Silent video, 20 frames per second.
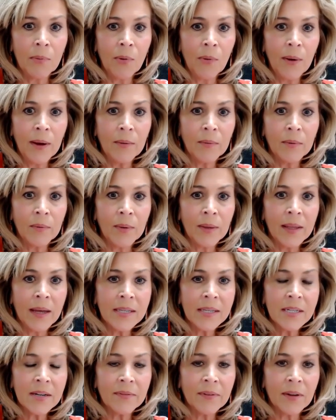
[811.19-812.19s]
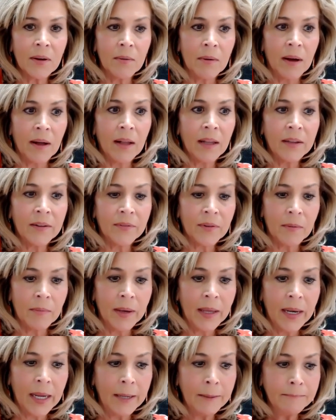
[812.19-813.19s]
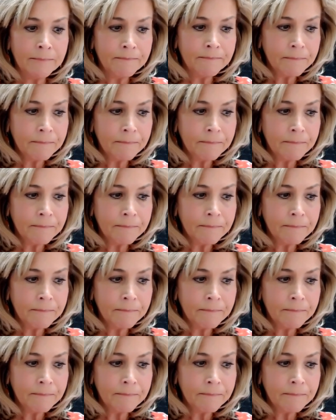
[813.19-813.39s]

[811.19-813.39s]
point when we lost all of our money.